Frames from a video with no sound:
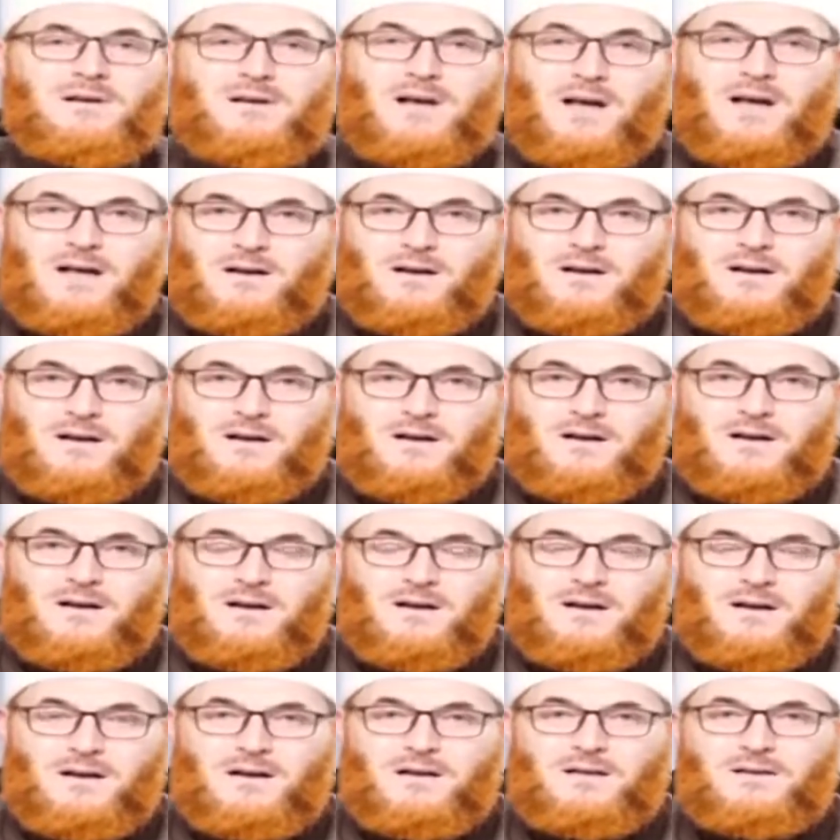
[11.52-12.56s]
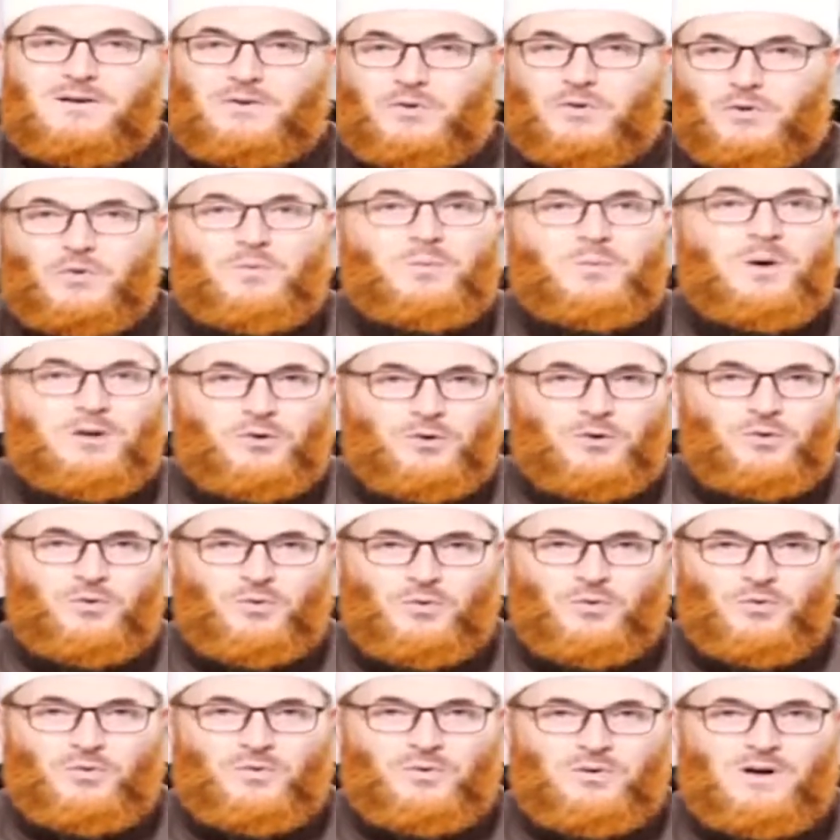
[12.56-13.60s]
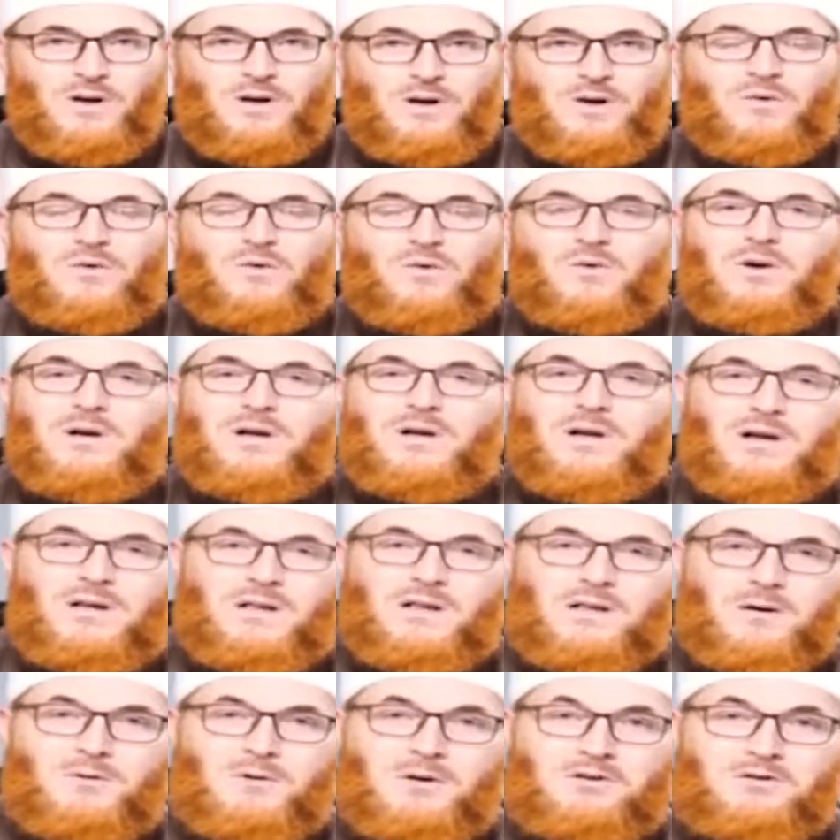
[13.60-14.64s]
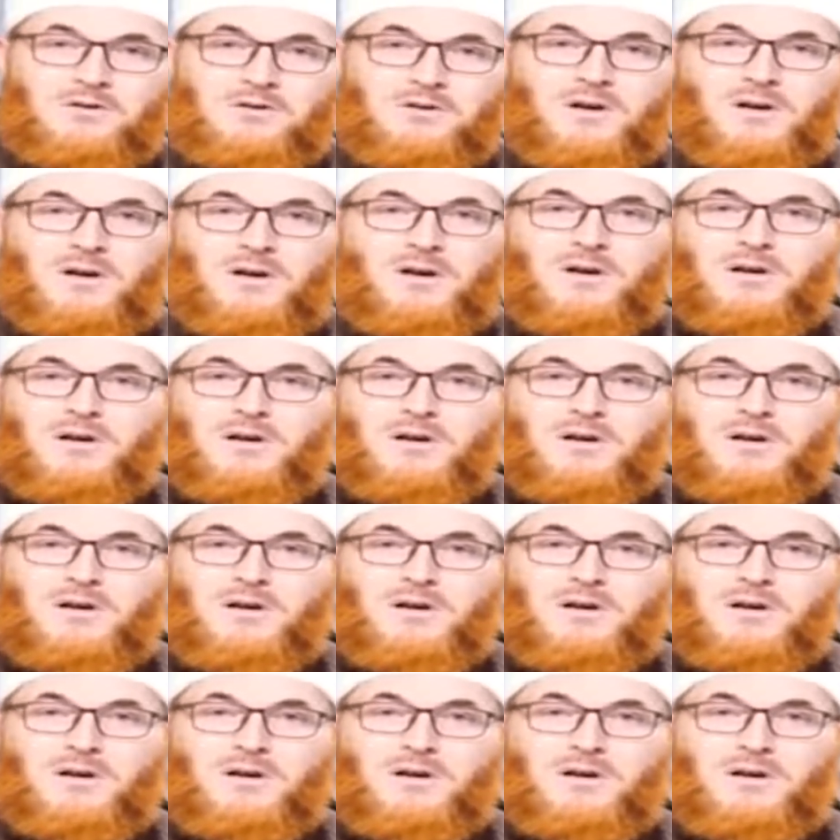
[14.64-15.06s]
not in the two by two, only in the witr.